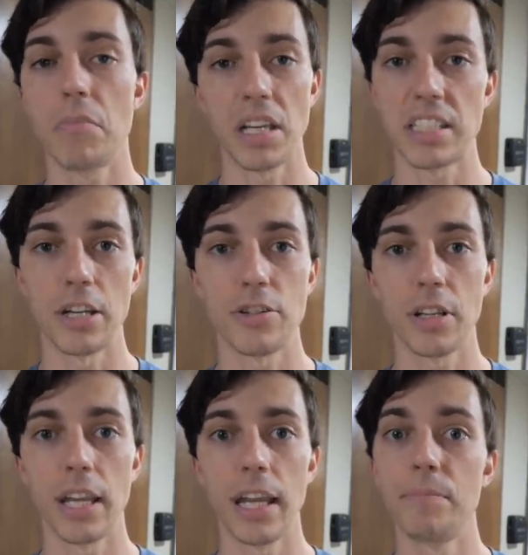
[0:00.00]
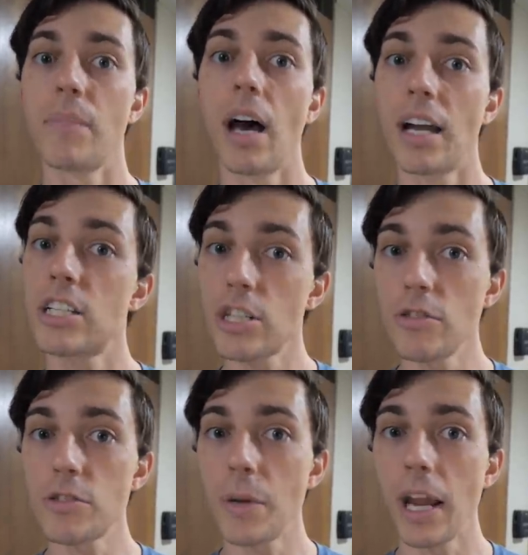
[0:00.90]
essentially,
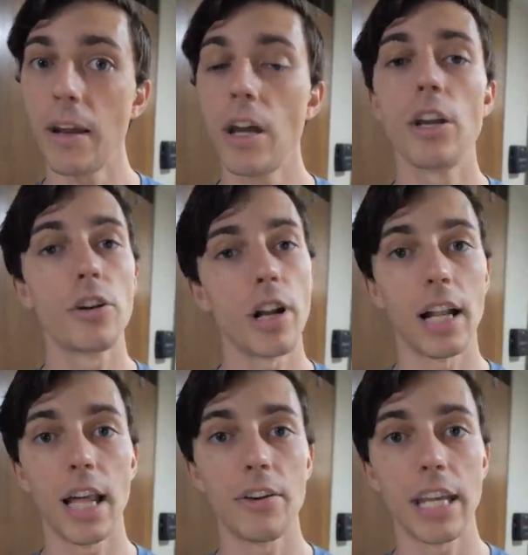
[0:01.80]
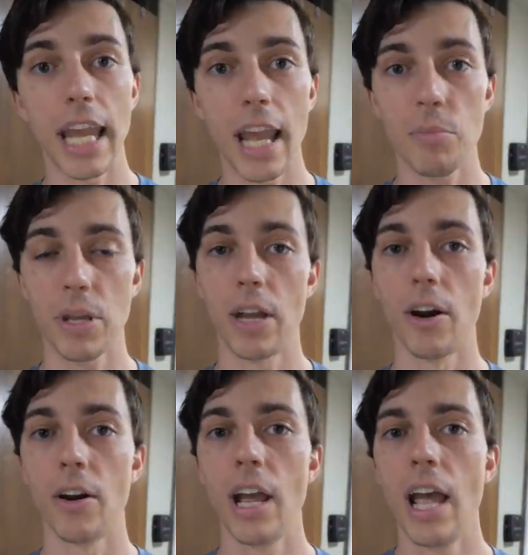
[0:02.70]
excuse me, you're not allowed to camp
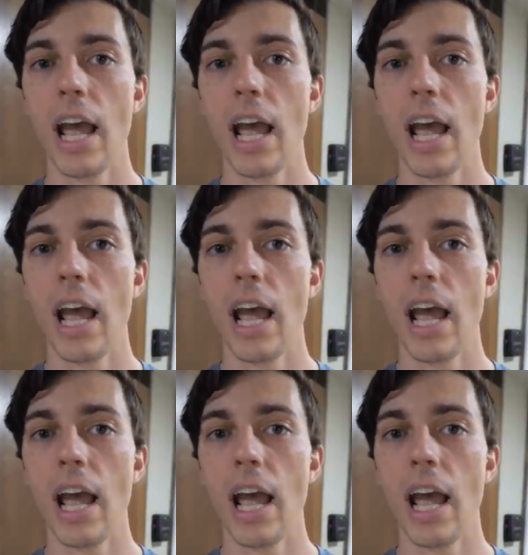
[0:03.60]
here.